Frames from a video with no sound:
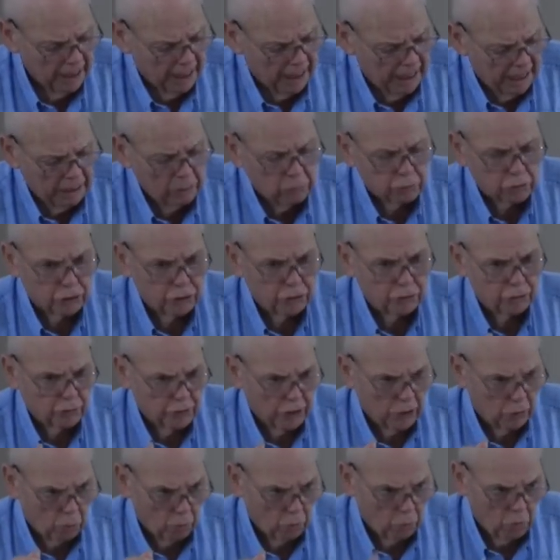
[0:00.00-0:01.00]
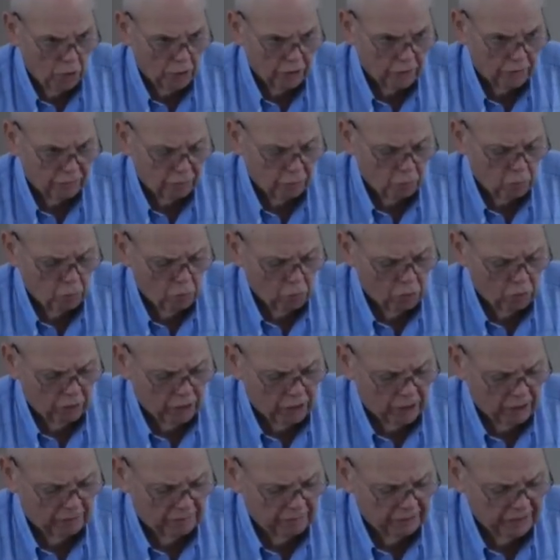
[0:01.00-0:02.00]
He was doing a wonderful
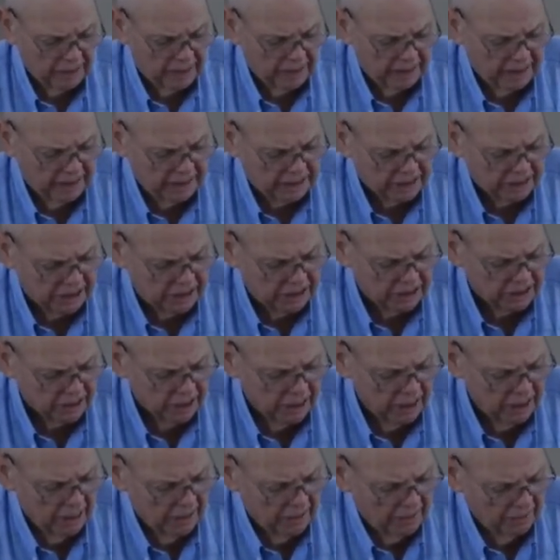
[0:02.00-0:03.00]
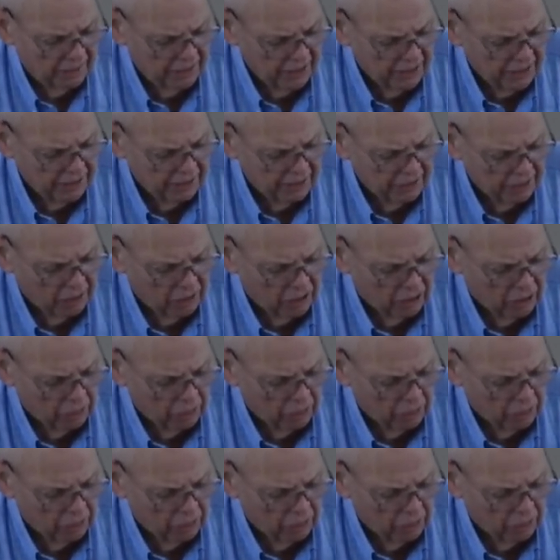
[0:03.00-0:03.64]
work of it, and he says then there